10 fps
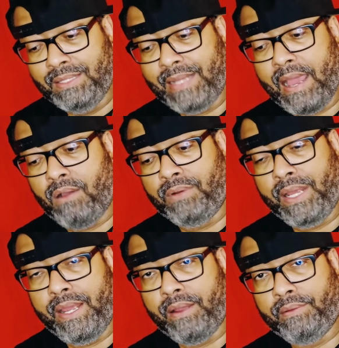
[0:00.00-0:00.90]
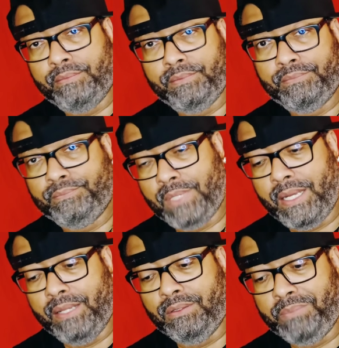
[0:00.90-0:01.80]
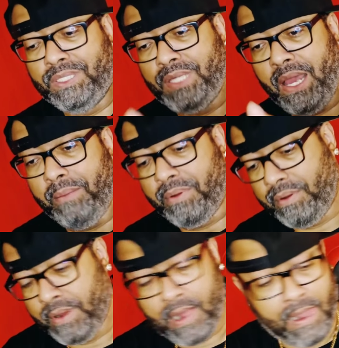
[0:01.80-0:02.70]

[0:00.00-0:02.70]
down here, and it will be chambered.